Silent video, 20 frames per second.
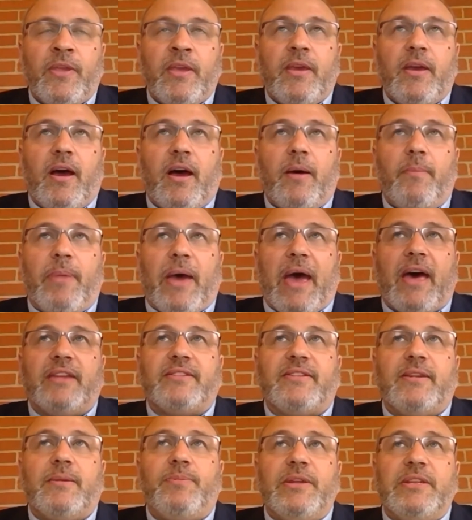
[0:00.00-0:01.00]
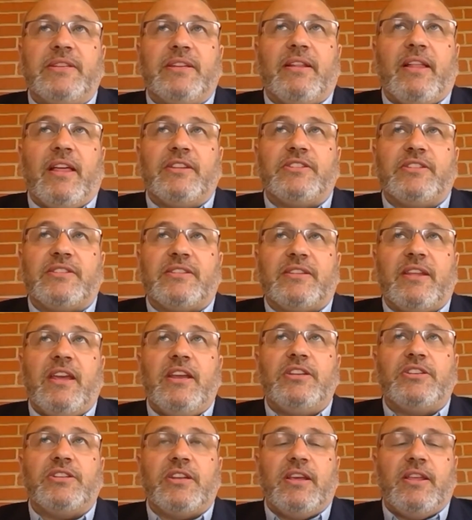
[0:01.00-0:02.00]
pass a piece of
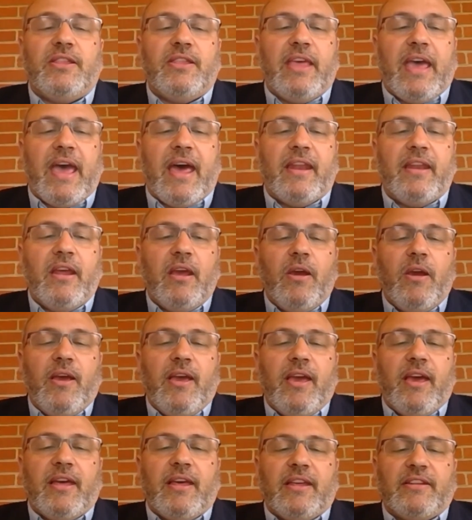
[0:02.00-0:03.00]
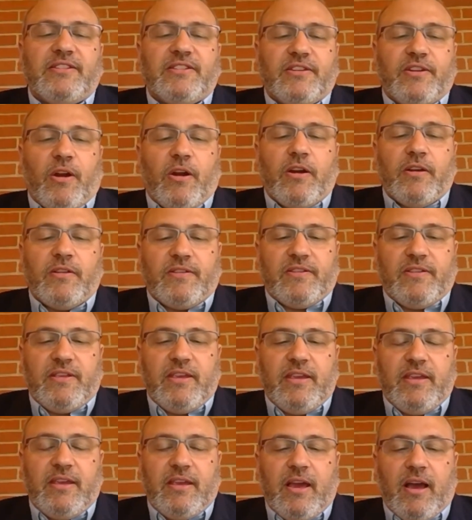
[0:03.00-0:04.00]
legislation that starts
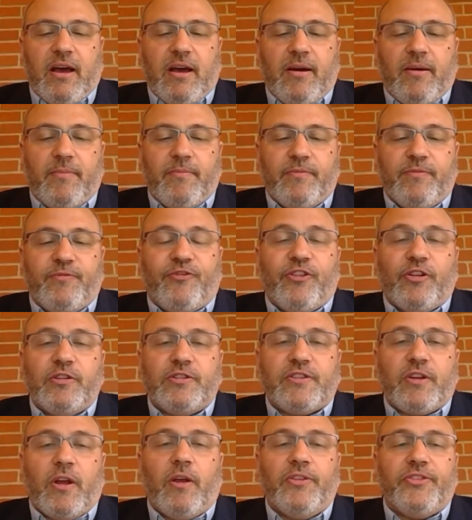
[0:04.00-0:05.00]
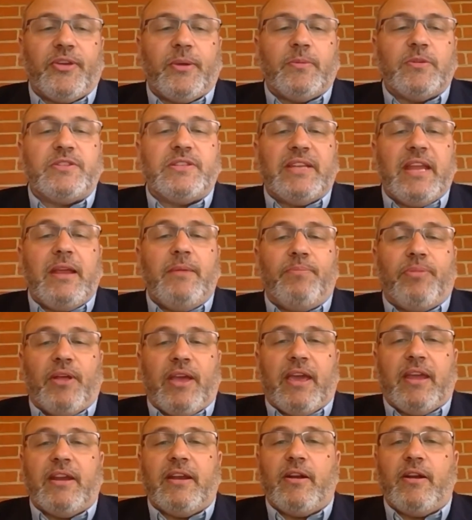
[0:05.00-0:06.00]
the first Alzheimer's state
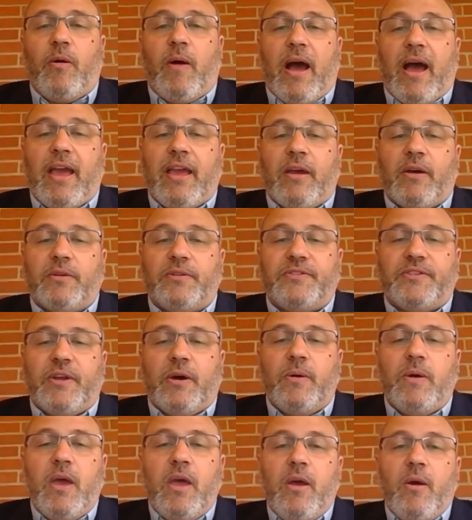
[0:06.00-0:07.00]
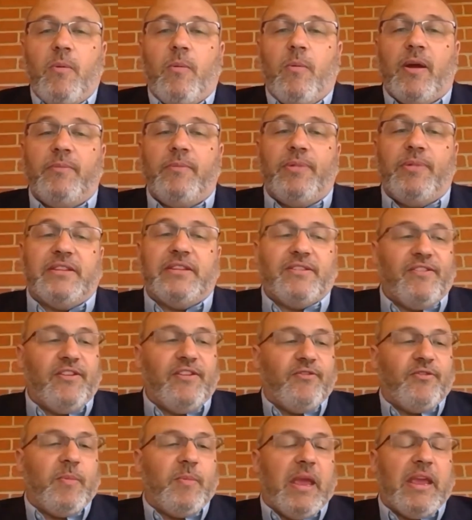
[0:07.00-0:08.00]
plan in Ohio. So one piece of
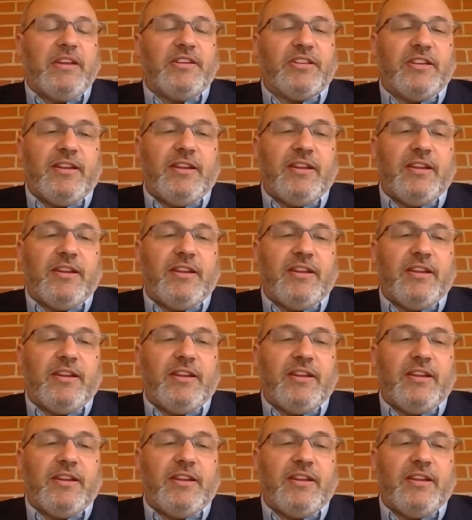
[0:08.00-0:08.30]
information